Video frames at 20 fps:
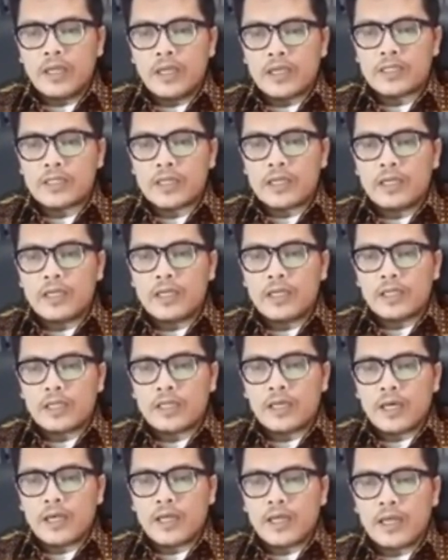as a
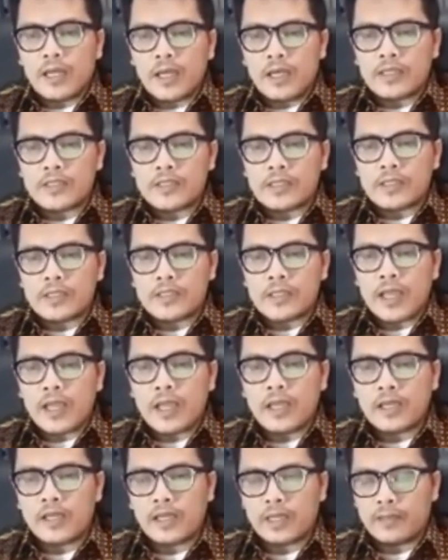data analysis
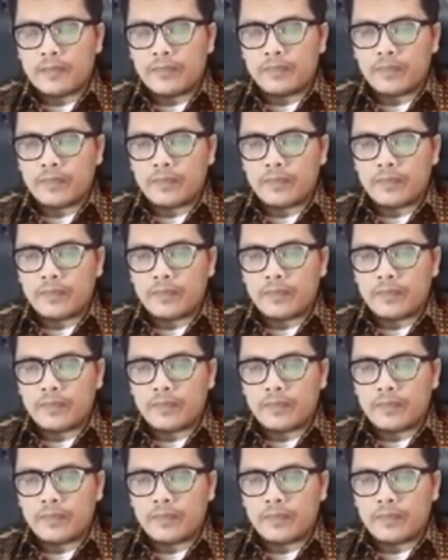technique.